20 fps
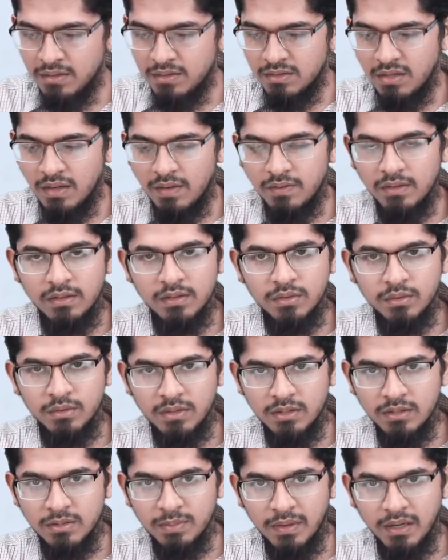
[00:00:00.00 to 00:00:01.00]
traveling through
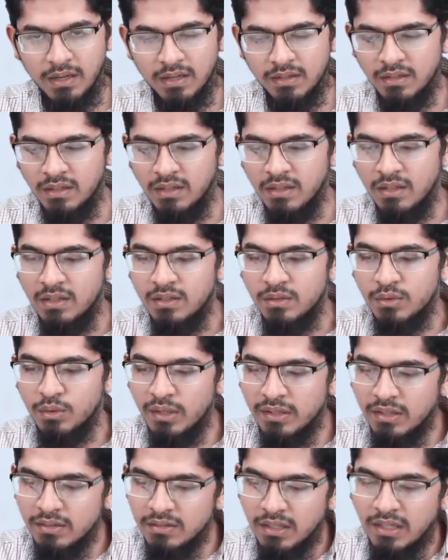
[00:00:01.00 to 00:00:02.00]
this path. So
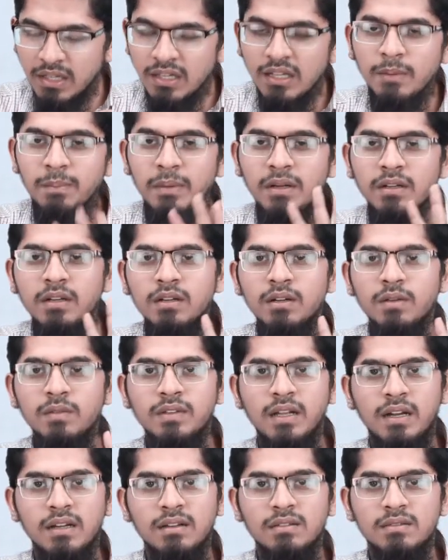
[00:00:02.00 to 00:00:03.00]
it is independent of
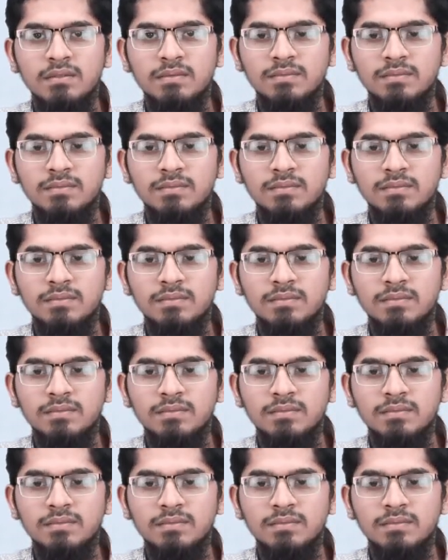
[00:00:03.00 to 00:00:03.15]
that.